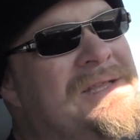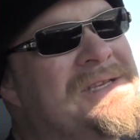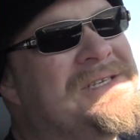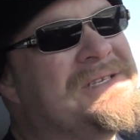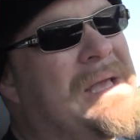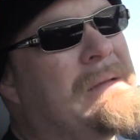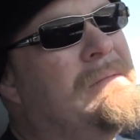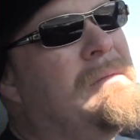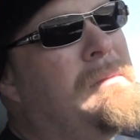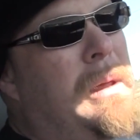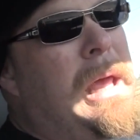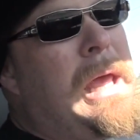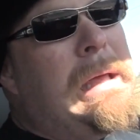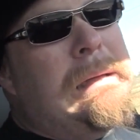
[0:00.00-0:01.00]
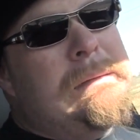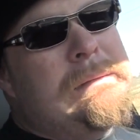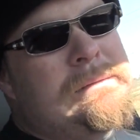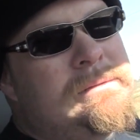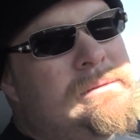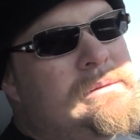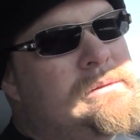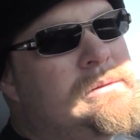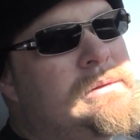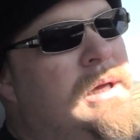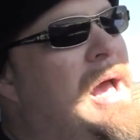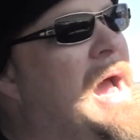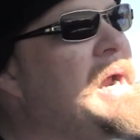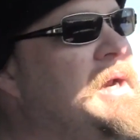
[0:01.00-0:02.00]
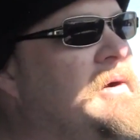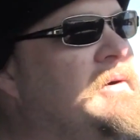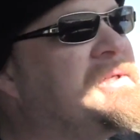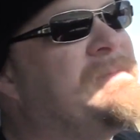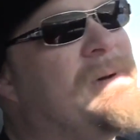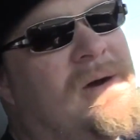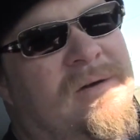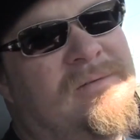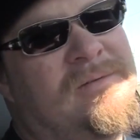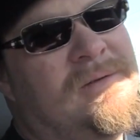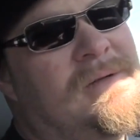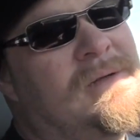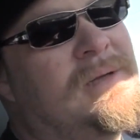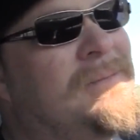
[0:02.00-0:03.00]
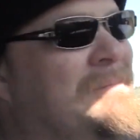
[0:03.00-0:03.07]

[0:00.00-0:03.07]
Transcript: And this is like, wow. I know it's powerful,